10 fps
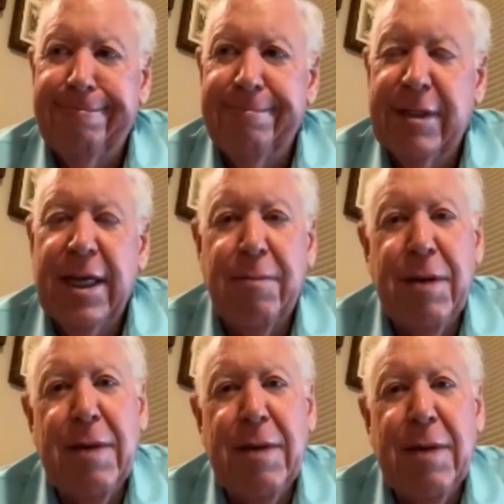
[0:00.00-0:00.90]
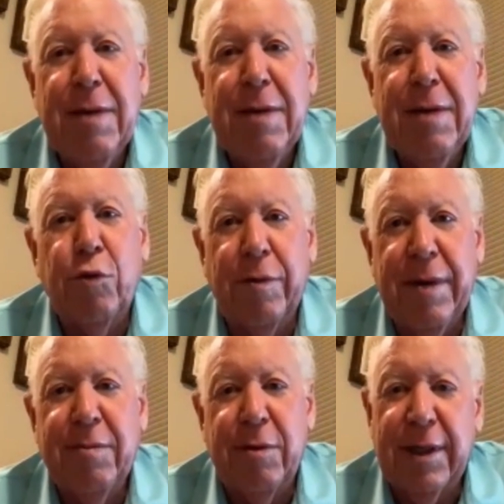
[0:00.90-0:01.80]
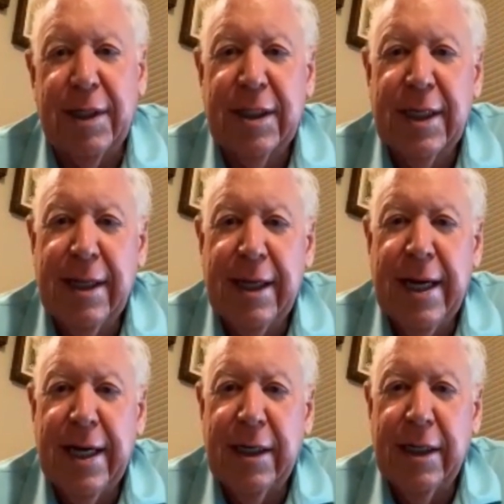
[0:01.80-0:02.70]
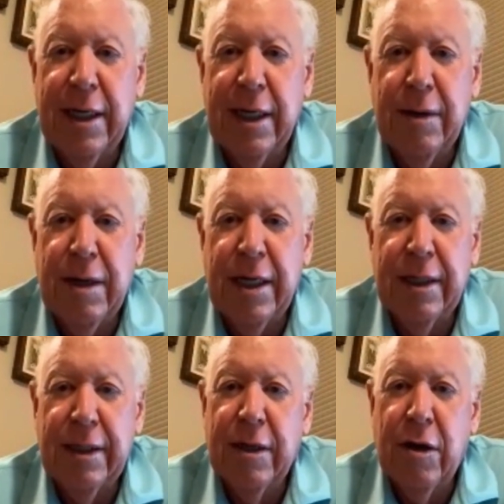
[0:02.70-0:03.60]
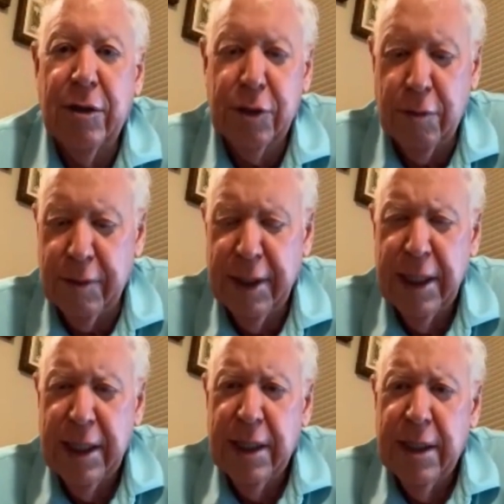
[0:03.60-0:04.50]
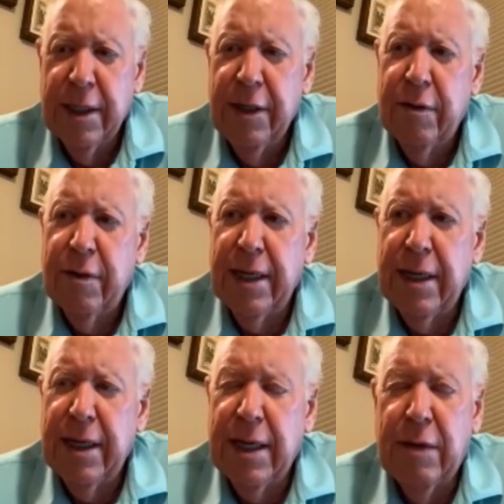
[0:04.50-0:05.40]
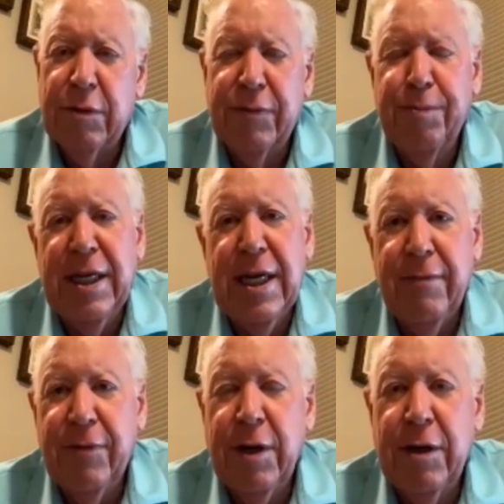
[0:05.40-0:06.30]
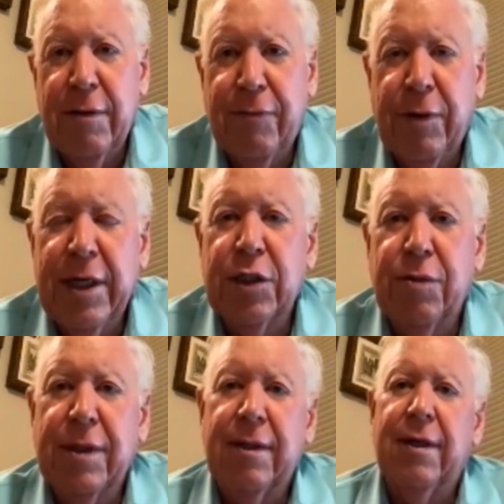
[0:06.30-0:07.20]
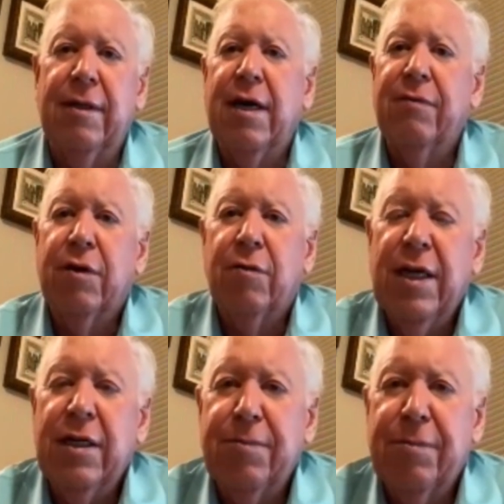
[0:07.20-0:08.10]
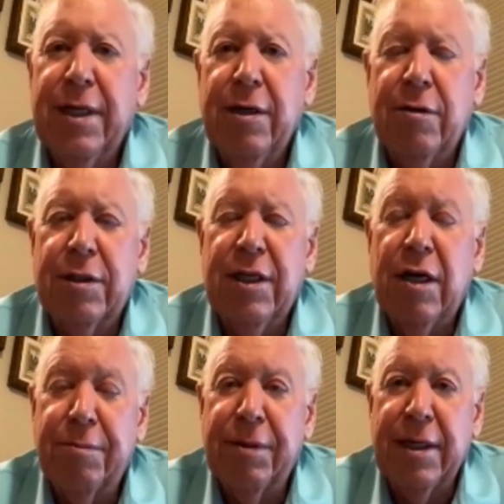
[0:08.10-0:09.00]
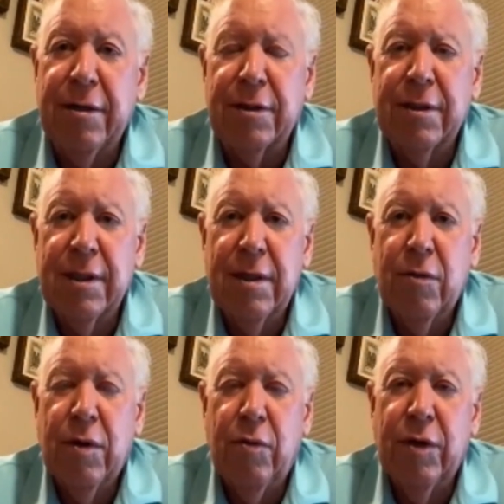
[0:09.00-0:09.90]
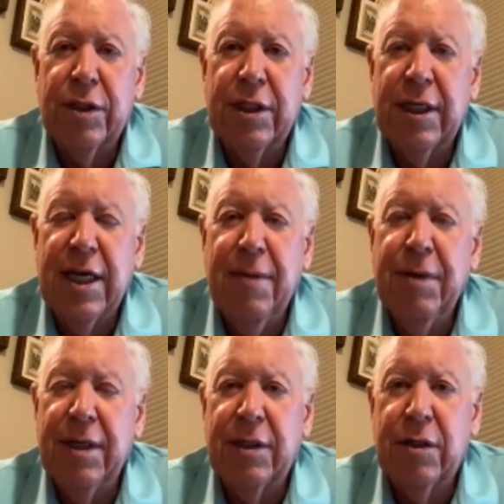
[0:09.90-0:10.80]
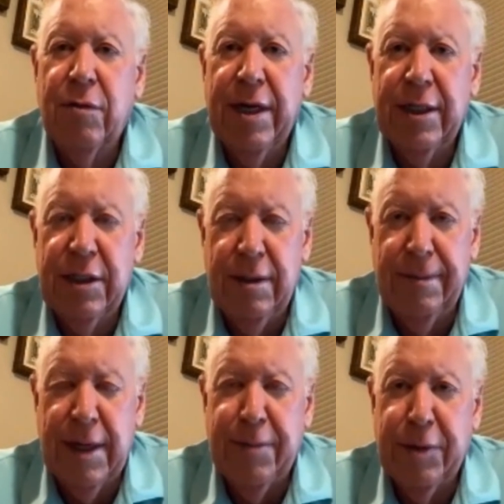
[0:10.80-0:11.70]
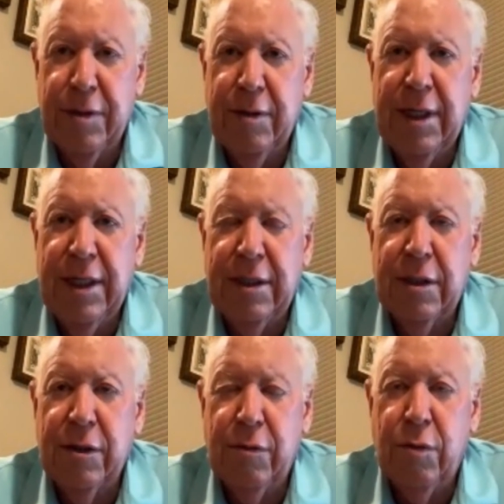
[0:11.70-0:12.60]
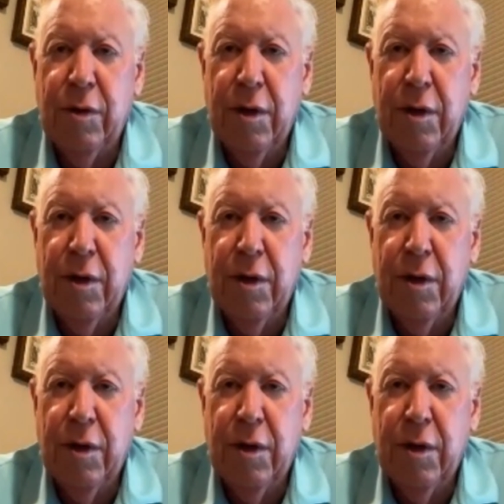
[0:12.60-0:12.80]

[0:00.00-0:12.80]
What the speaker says: thing people remember. Let's say that. And also, I became very good friends with a lot of the greatest players, young players, which gave me a great opportunity to